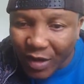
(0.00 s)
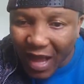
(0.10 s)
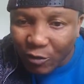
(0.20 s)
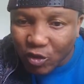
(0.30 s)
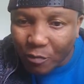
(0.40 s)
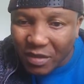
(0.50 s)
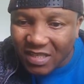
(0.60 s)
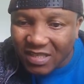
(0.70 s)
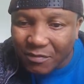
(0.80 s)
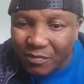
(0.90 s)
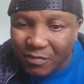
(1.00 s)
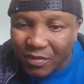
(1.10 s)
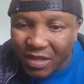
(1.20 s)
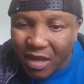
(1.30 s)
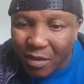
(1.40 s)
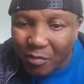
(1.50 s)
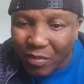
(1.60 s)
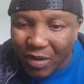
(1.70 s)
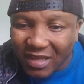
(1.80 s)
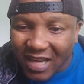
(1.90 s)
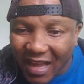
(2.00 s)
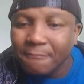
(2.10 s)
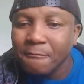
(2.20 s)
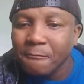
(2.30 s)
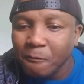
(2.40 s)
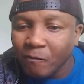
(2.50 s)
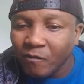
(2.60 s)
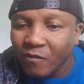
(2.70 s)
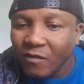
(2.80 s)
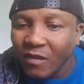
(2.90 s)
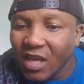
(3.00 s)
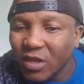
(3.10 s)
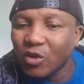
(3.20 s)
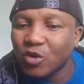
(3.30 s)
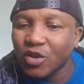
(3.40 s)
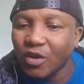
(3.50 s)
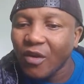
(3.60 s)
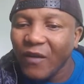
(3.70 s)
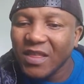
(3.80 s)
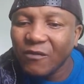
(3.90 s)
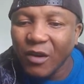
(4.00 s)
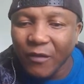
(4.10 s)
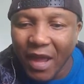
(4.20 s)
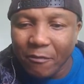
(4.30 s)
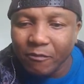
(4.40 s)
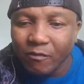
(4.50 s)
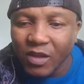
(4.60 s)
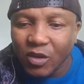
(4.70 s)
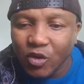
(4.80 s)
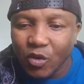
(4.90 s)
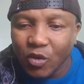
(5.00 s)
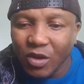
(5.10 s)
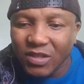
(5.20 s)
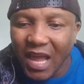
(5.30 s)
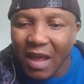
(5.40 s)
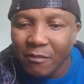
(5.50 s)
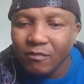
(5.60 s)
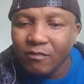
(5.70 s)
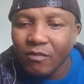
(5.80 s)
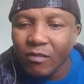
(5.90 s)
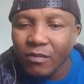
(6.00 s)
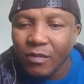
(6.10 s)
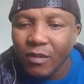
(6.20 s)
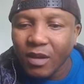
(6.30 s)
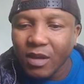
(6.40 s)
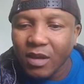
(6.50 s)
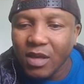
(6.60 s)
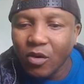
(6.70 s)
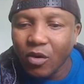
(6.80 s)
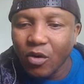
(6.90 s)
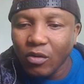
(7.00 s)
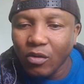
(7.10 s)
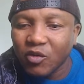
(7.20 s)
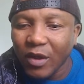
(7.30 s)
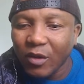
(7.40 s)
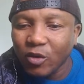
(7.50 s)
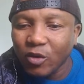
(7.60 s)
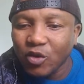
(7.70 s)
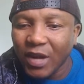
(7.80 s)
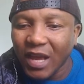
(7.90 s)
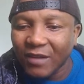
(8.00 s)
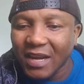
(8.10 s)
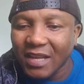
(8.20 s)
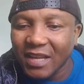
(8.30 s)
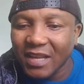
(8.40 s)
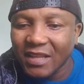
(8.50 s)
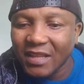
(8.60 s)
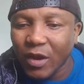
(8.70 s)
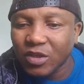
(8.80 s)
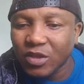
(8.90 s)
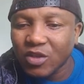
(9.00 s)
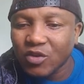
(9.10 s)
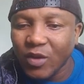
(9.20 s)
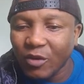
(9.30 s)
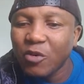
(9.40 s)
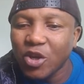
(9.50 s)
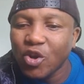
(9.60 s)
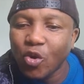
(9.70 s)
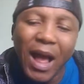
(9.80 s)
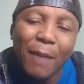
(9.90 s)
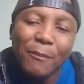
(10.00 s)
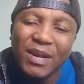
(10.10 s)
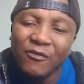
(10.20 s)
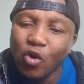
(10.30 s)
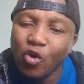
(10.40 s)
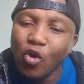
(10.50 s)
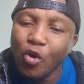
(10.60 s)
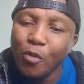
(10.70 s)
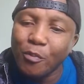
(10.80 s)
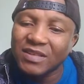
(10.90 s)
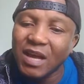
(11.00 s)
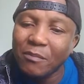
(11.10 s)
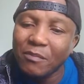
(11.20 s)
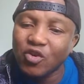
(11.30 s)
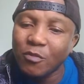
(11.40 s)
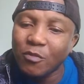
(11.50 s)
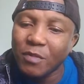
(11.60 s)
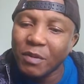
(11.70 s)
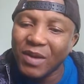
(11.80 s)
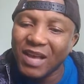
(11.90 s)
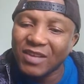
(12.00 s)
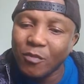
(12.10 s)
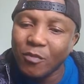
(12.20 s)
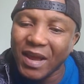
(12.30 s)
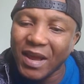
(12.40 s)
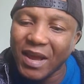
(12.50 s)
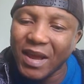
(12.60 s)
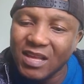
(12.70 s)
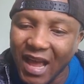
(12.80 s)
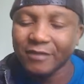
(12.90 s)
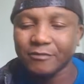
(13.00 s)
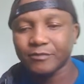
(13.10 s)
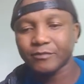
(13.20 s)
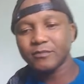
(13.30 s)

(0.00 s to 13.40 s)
So now it's going to be just simply plus 9 equal to 0. Find the value of m. So we're going to say m squared equal to -9, and then you square it and you square it. Oh, I believe complex number. So it's going to be plus or minus 3i.